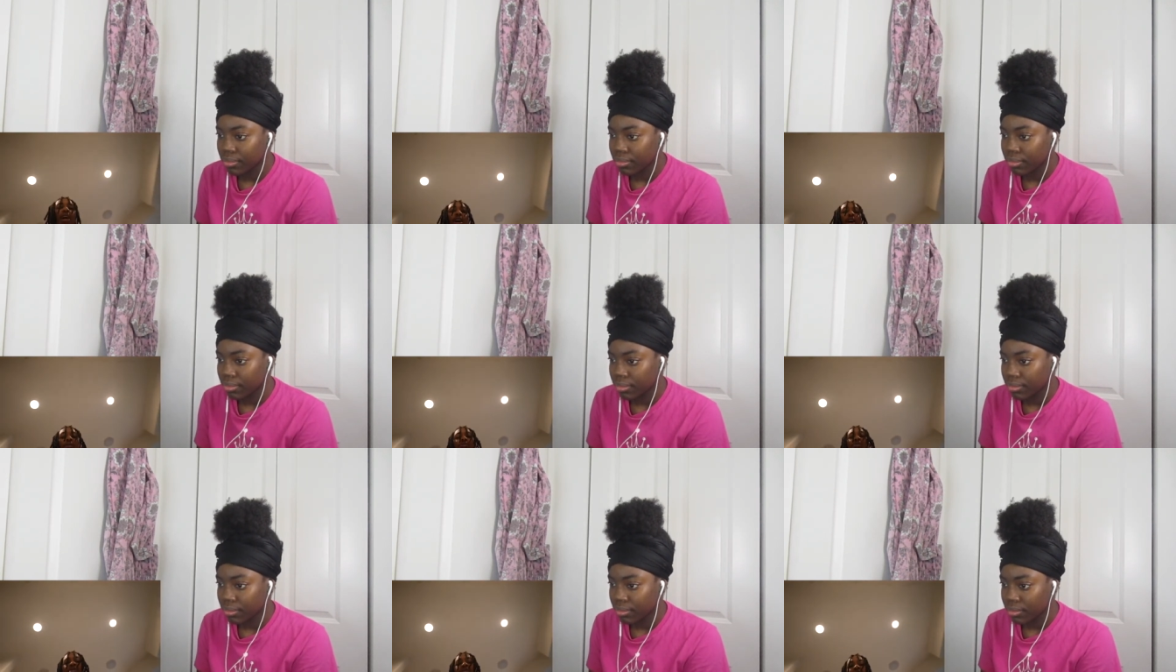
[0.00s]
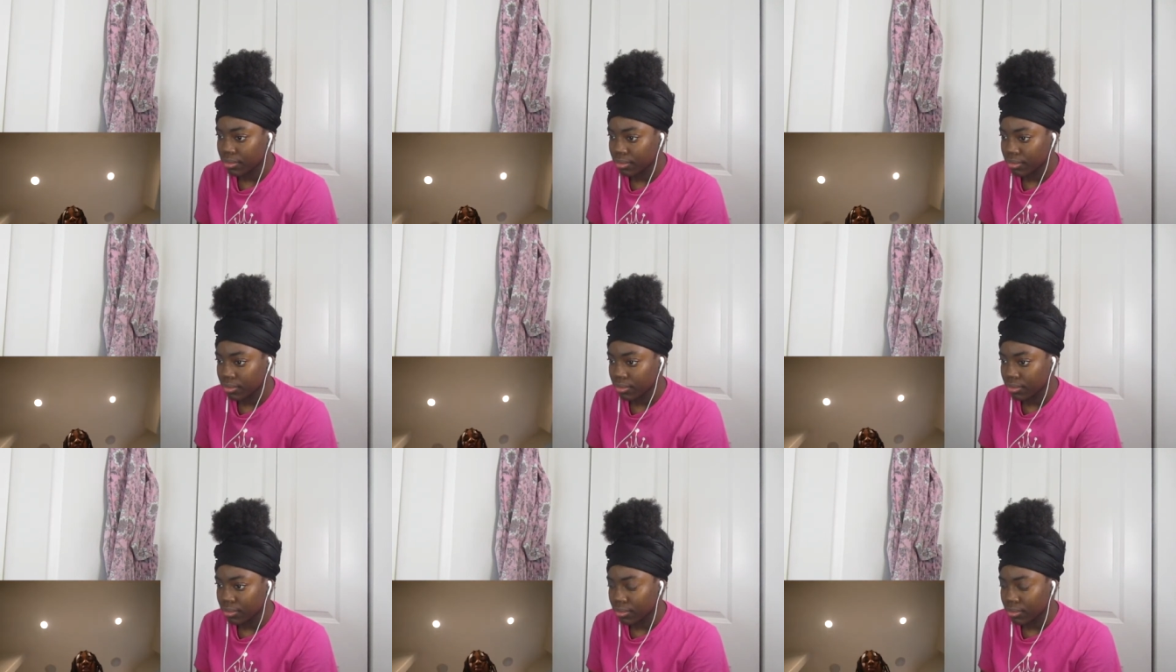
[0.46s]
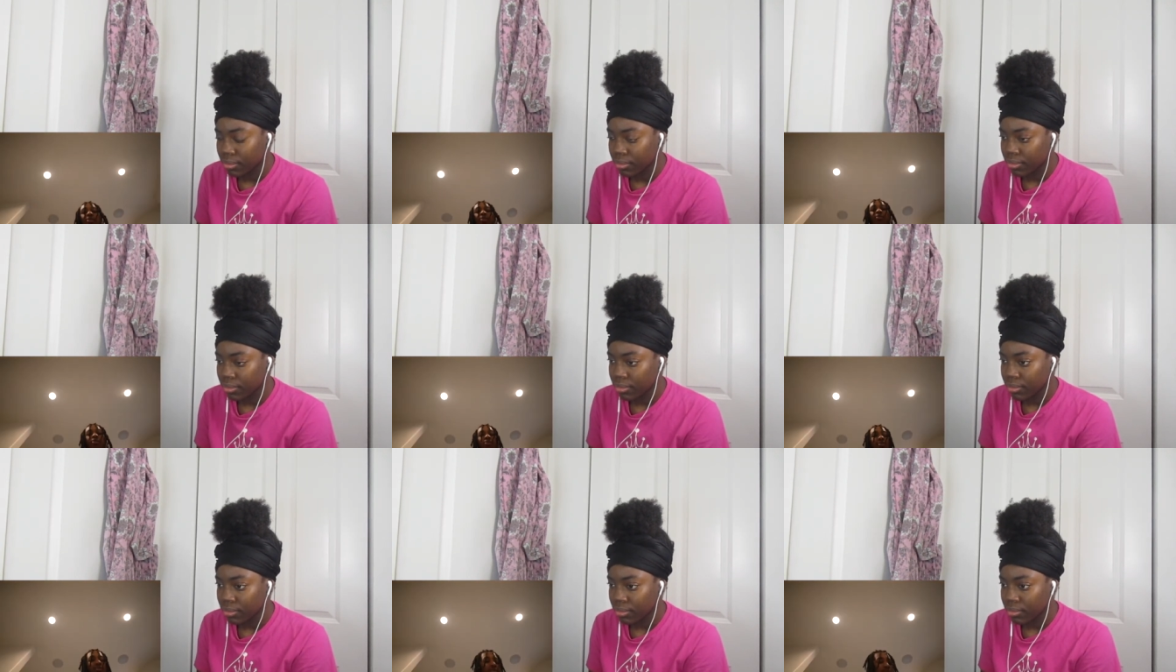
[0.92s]
I'm just saying,
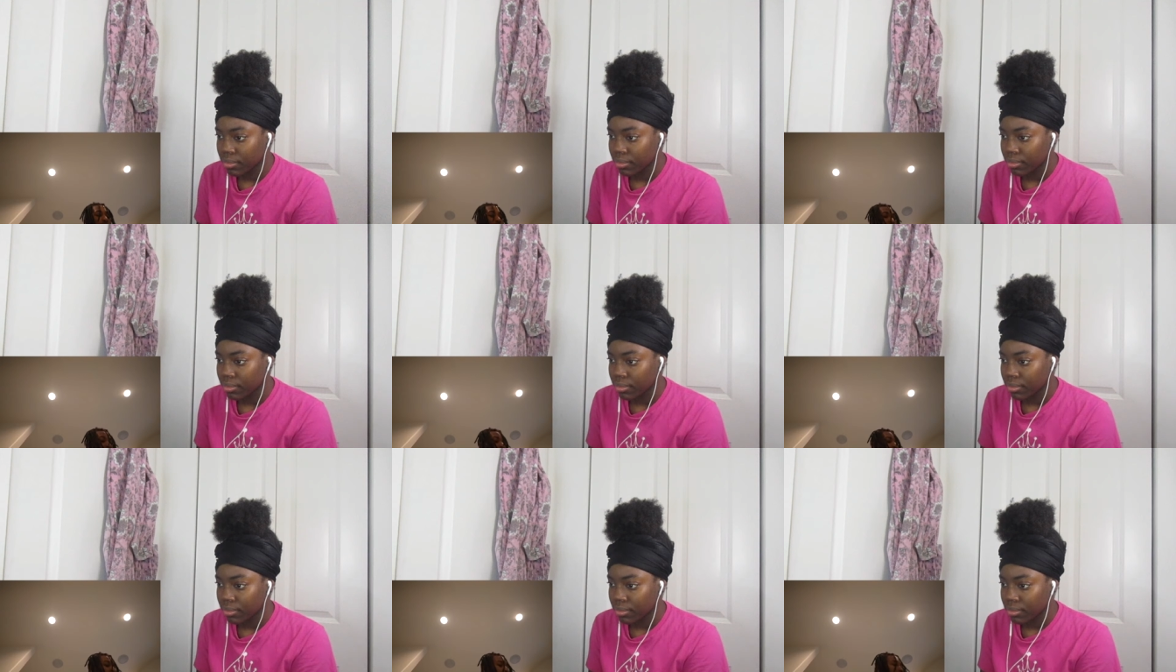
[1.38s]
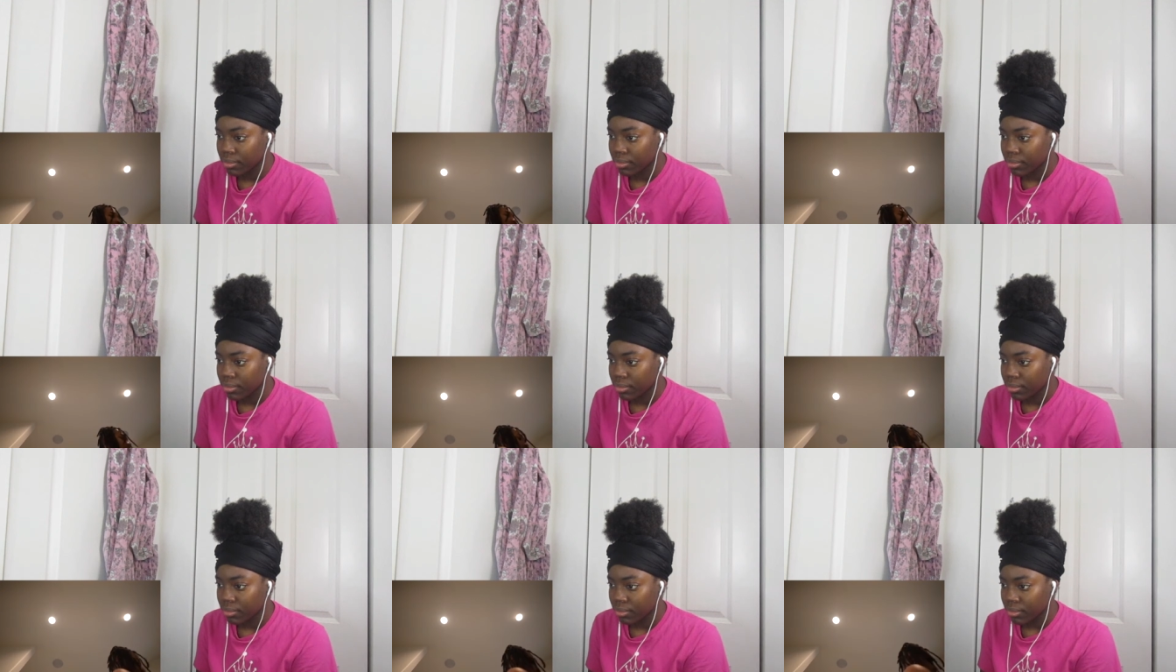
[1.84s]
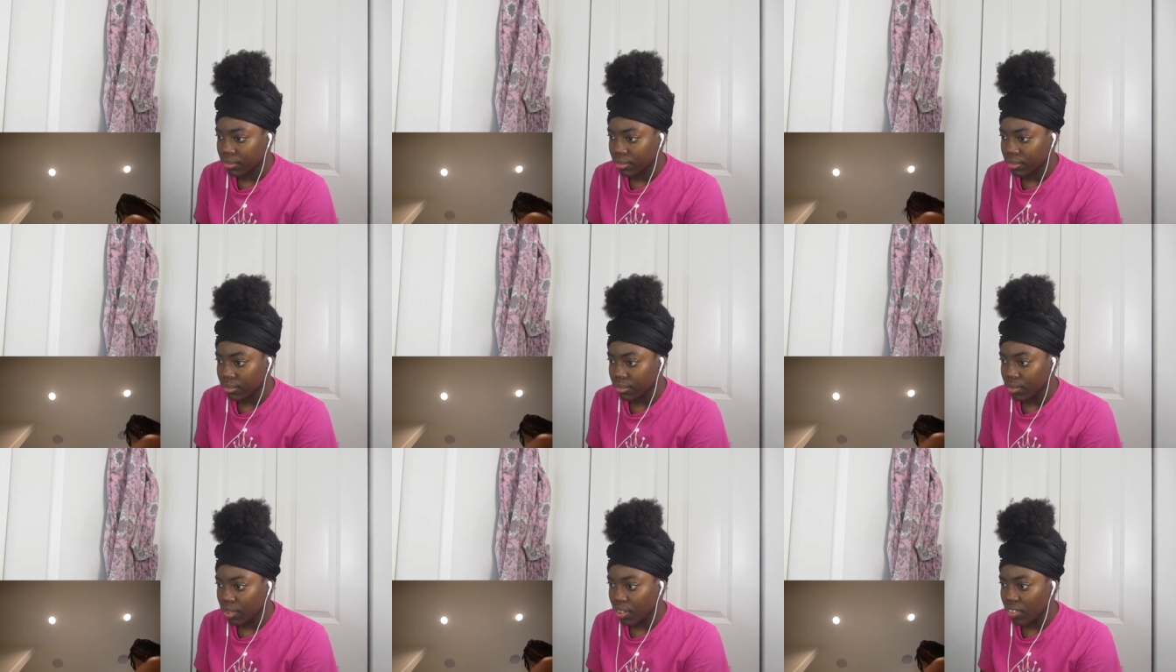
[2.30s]
bro.
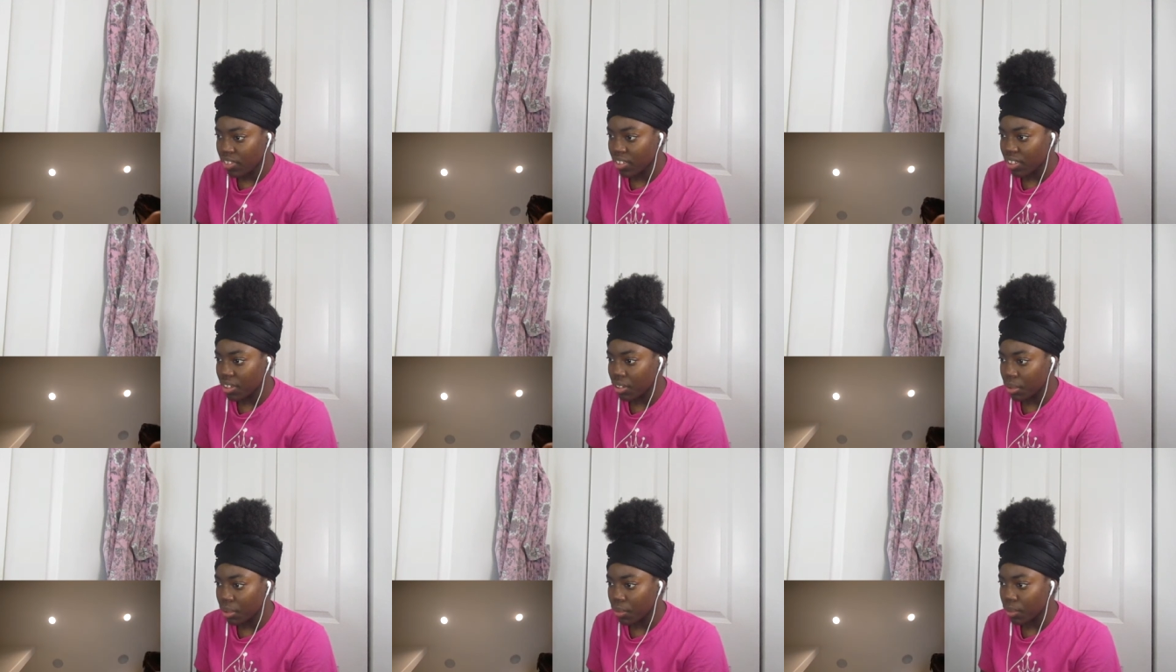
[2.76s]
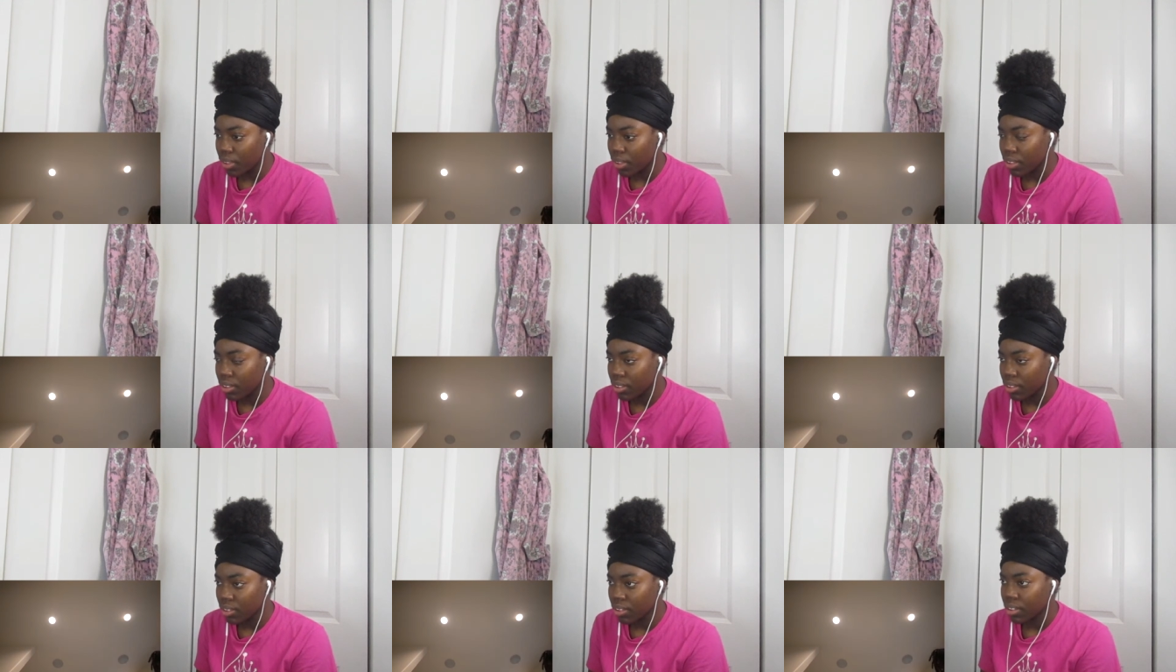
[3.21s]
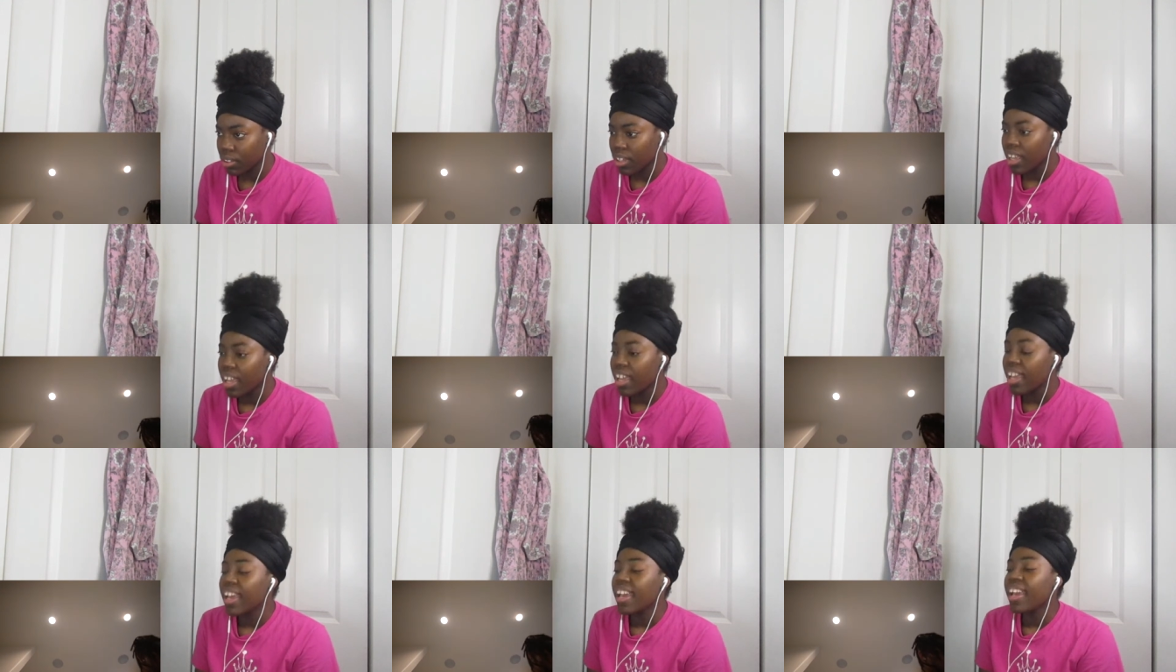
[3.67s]
What's he doing?
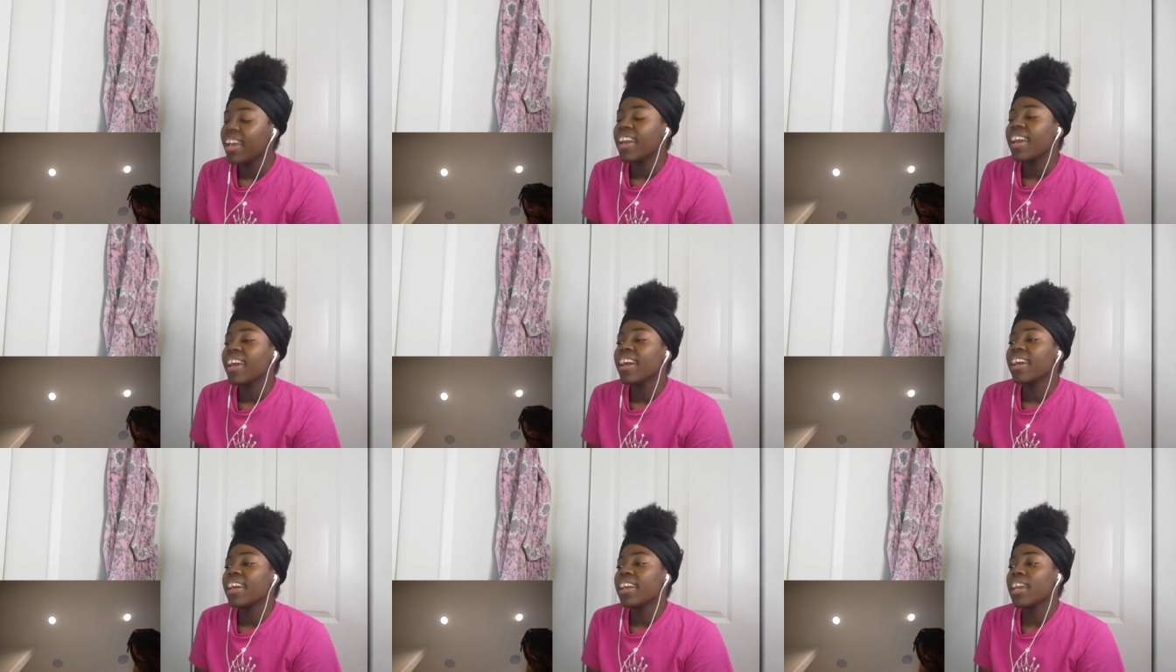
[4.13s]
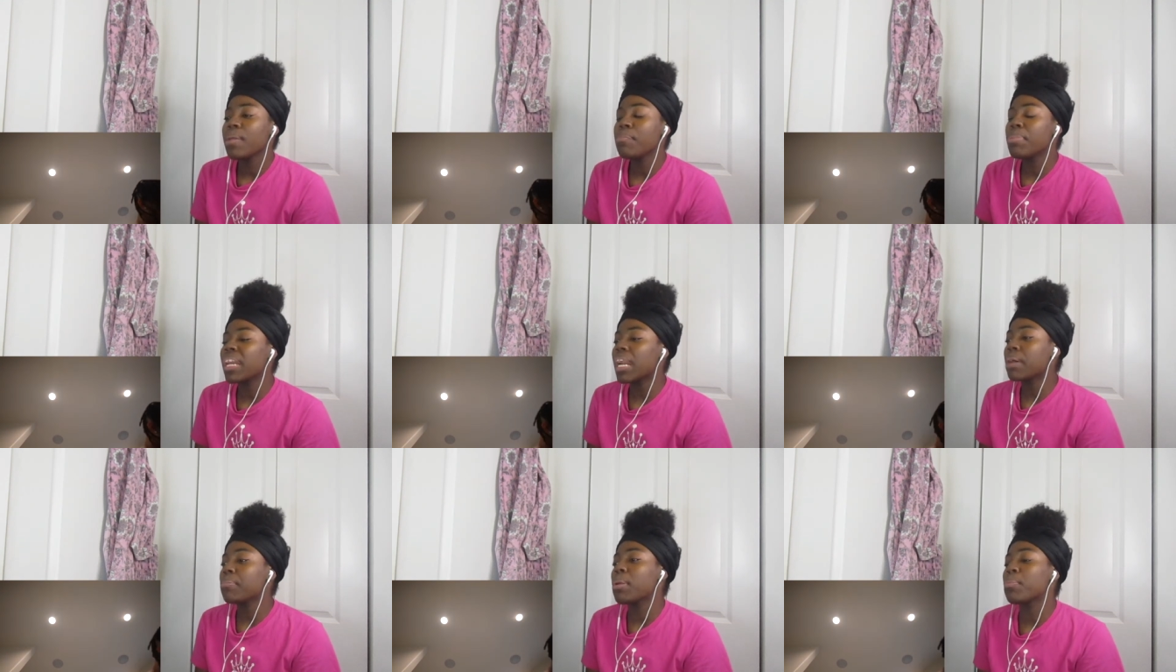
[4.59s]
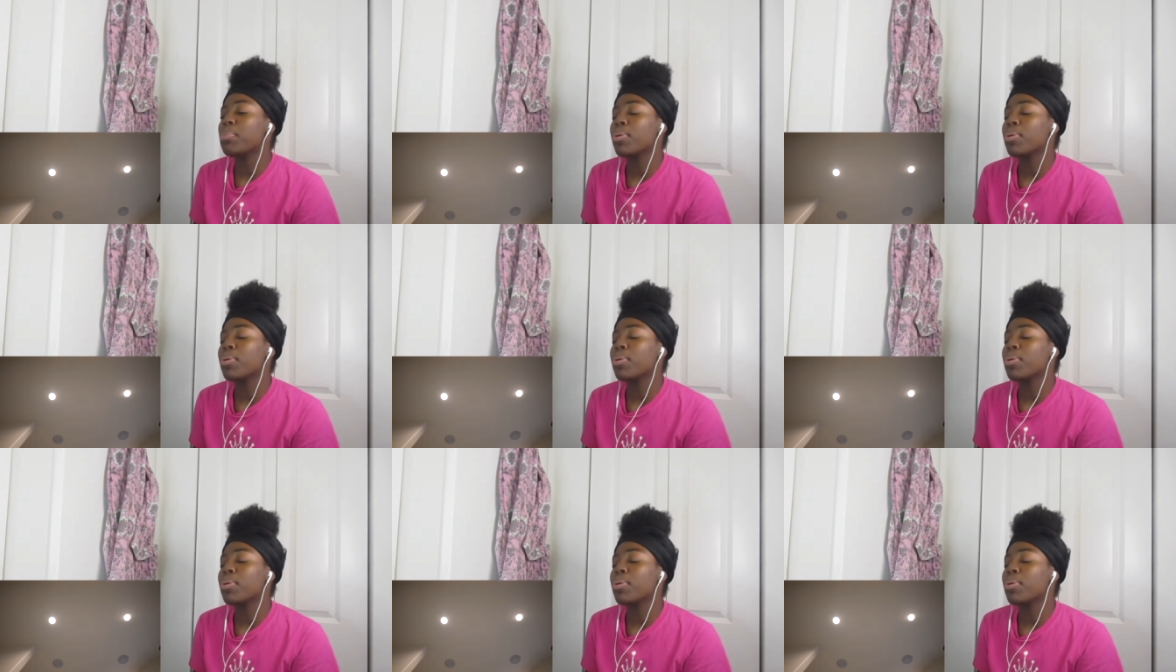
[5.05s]
Oh, he better be